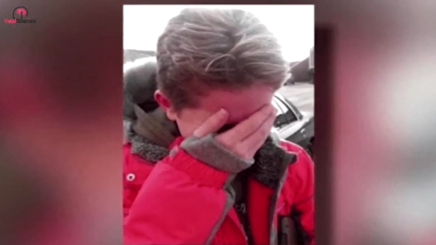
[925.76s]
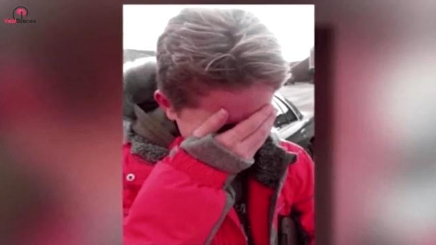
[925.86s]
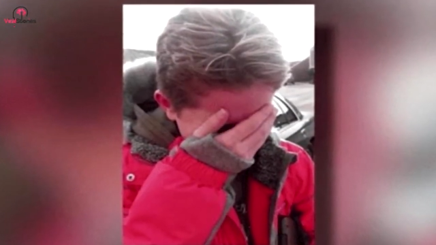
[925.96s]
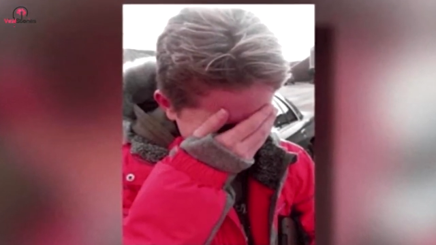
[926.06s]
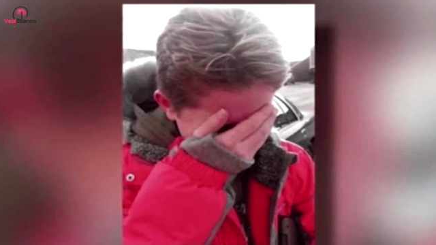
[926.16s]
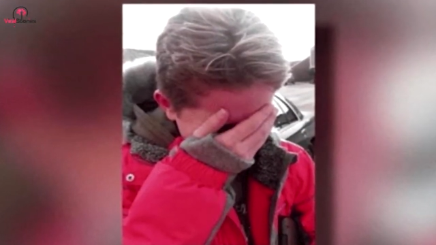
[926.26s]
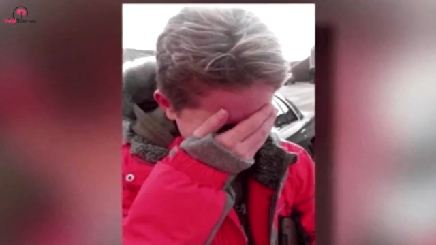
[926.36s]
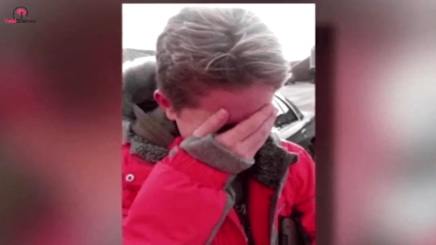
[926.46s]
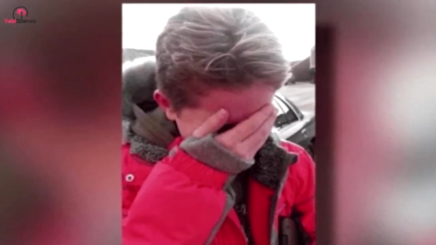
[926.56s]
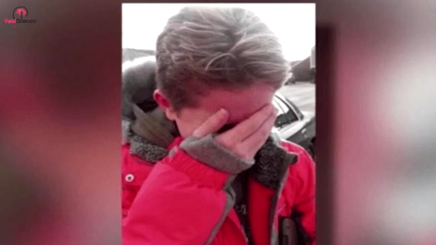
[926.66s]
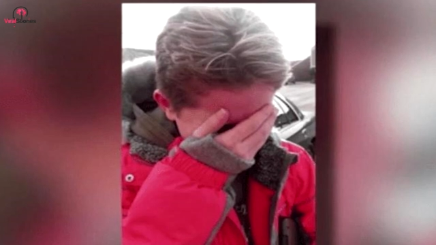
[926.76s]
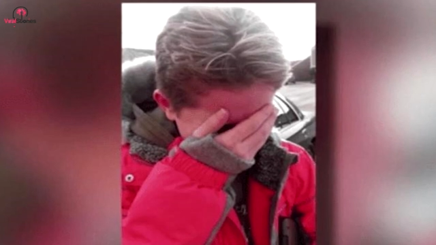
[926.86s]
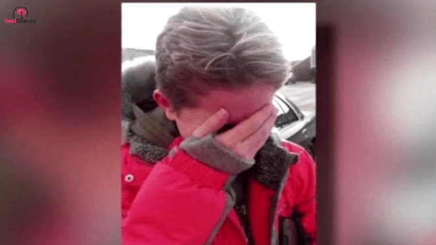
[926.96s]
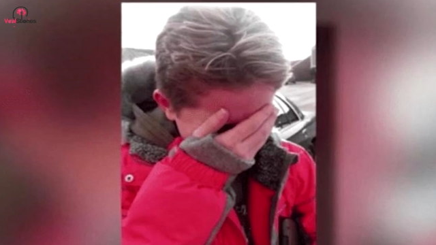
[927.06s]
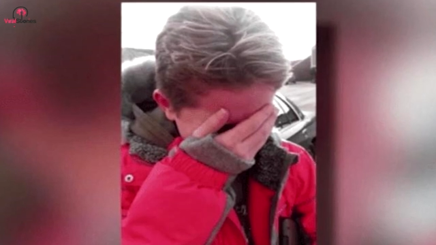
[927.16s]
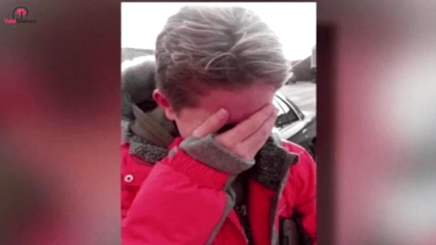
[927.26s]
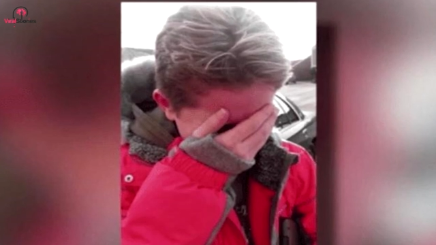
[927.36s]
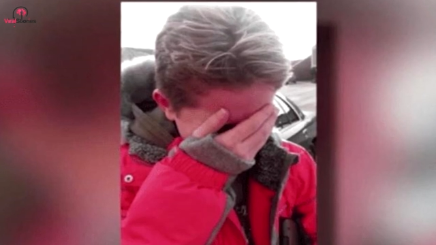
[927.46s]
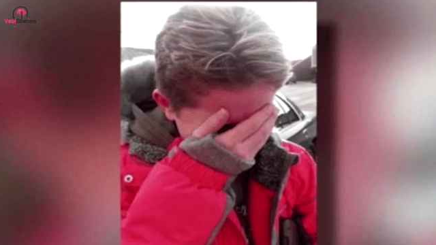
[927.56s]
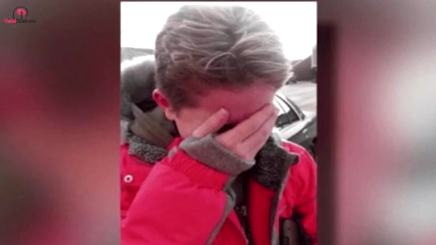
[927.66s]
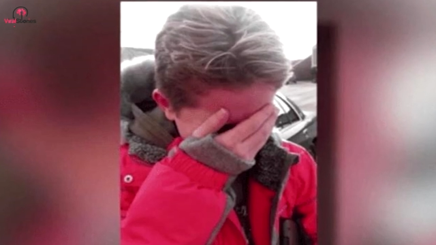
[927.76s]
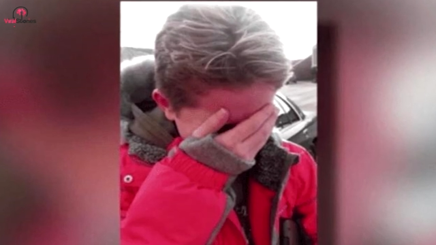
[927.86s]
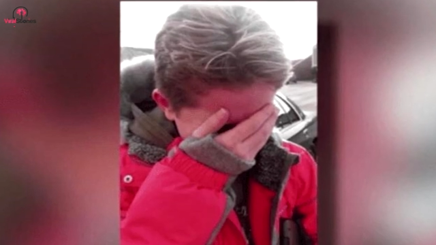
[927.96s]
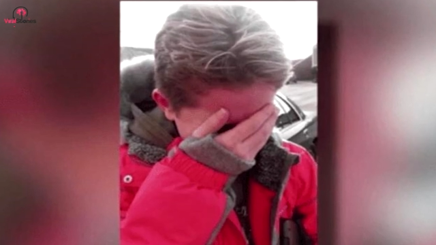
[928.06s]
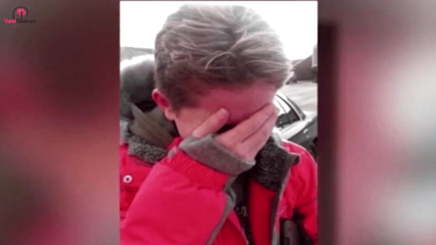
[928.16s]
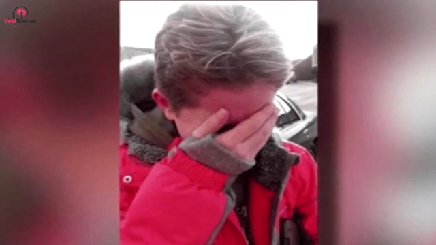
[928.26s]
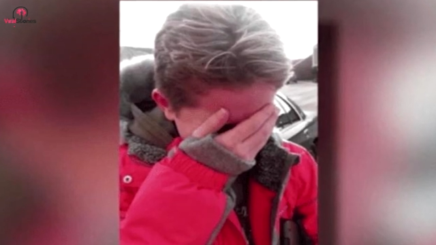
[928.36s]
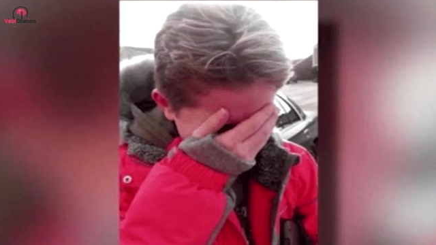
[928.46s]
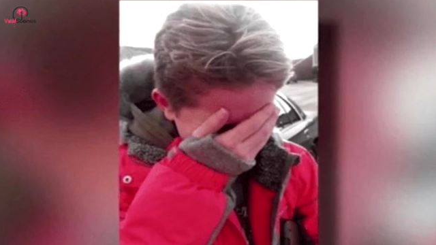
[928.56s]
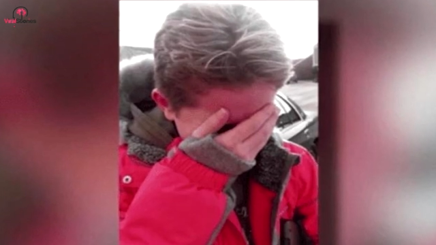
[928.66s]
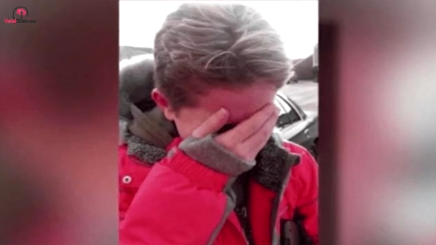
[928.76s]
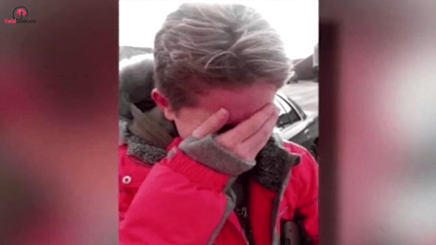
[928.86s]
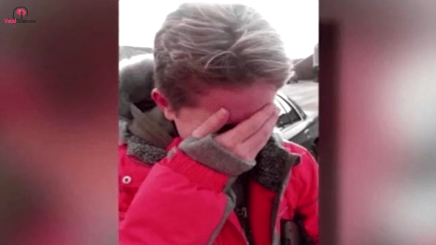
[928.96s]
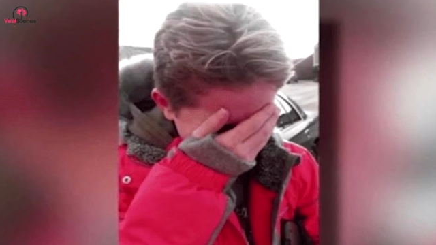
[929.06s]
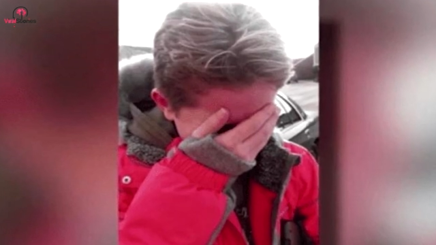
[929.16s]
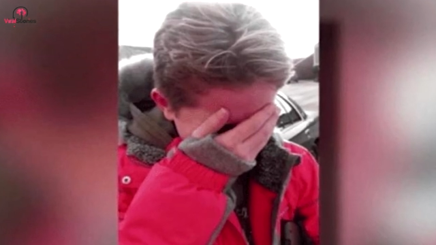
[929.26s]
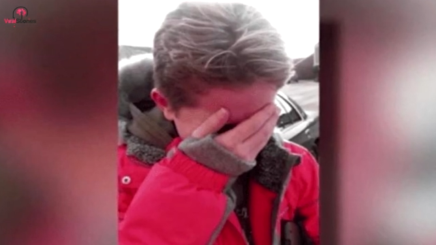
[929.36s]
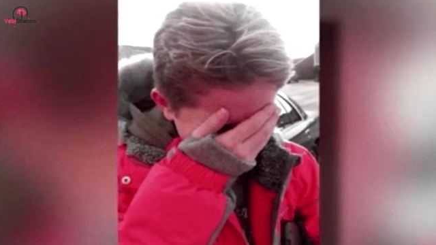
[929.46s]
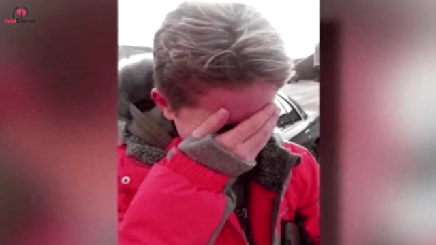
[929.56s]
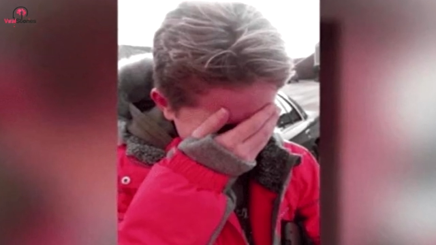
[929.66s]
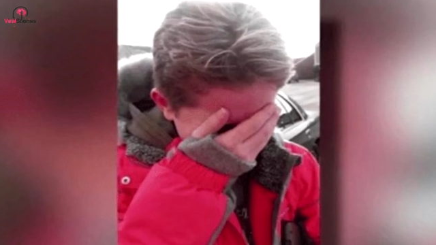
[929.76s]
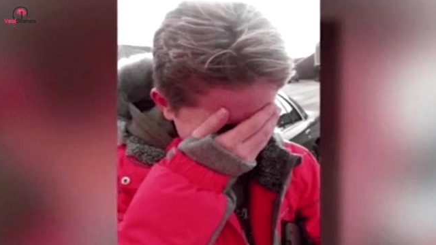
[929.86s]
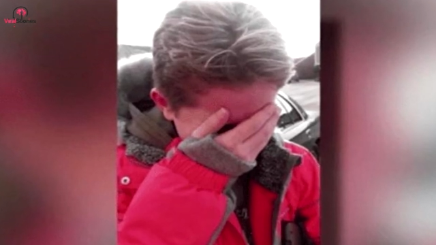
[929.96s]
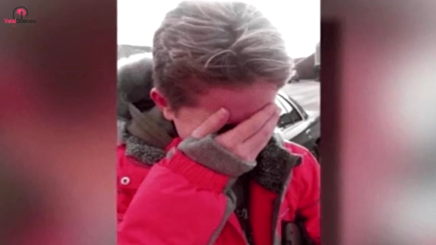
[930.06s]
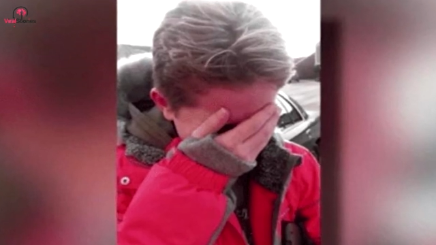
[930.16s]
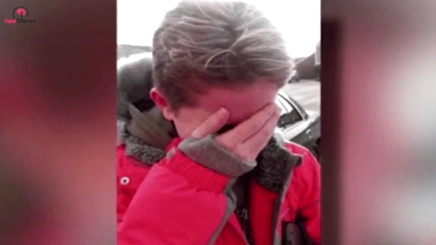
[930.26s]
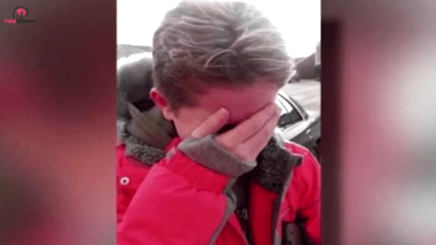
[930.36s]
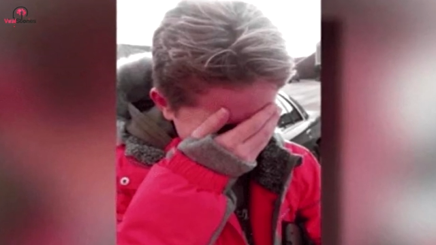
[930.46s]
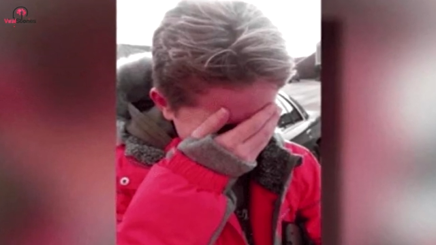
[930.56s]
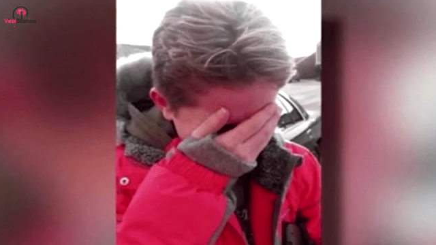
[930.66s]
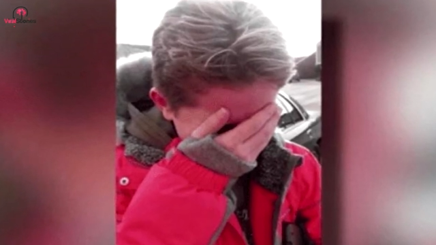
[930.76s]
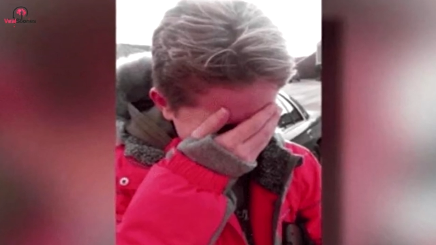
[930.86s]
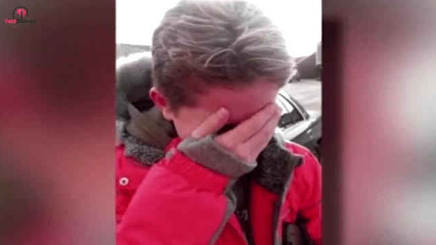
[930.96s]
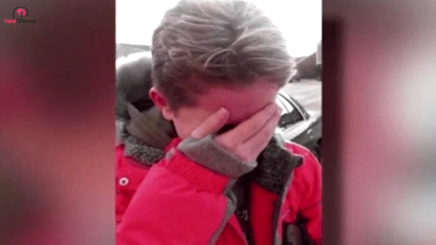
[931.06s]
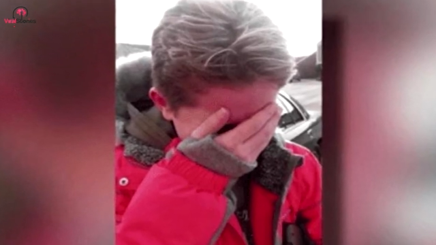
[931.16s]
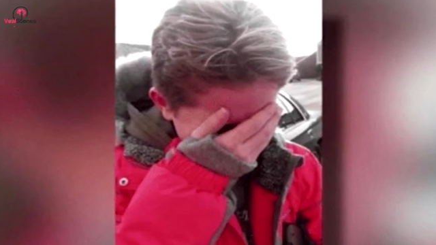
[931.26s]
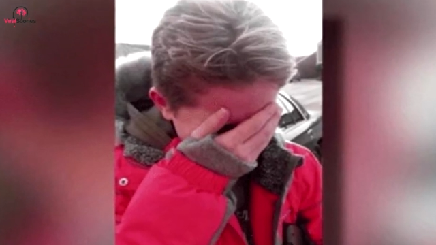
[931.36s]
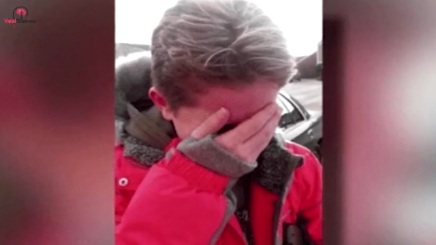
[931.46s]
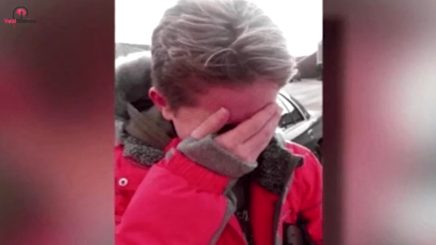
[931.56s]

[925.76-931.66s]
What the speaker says: No face is visible, so there are no lips to read.